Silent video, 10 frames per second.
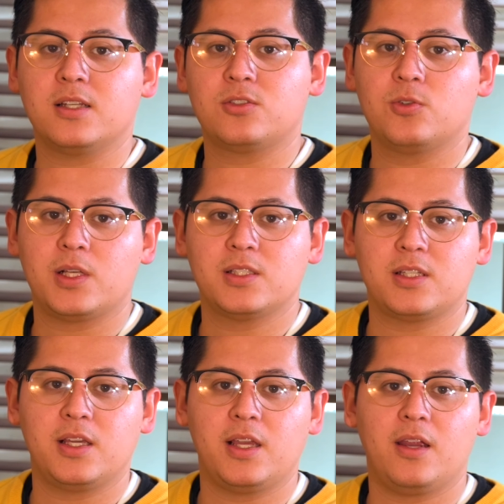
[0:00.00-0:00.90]
As you can
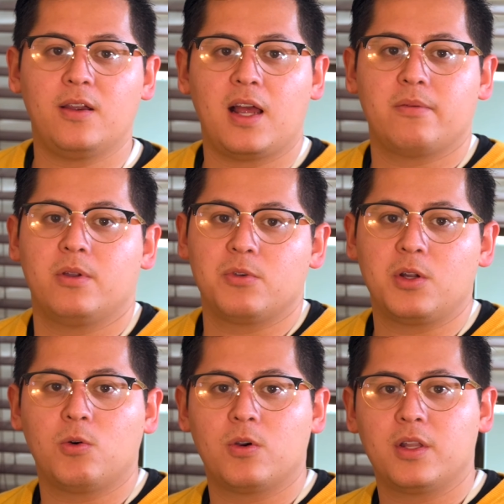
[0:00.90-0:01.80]
see here, I've been
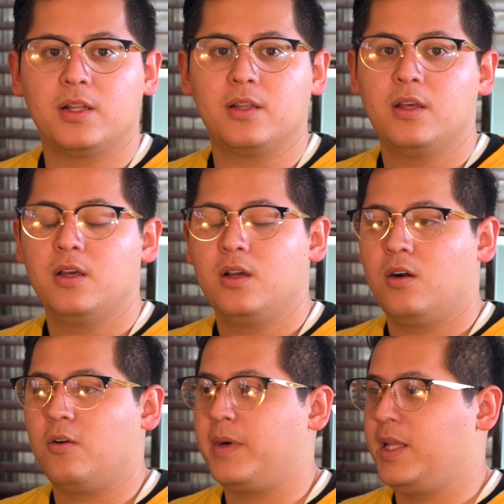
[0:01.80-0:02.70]
recording
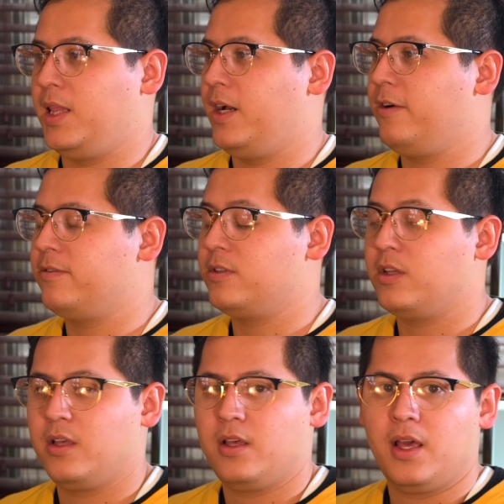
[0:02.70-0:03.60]
on my left,
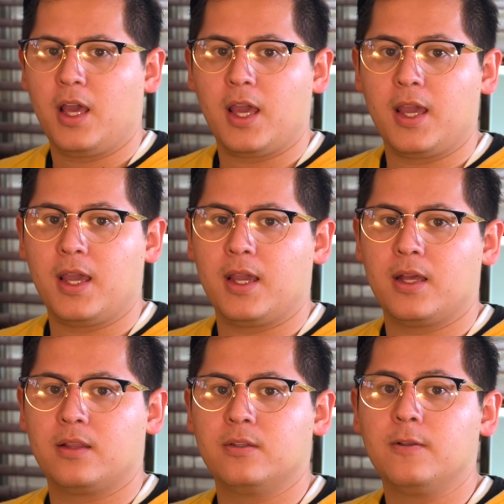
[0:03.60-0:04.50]

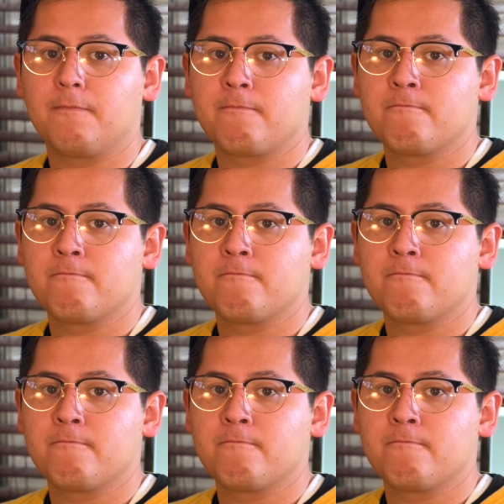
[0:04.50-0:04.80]
and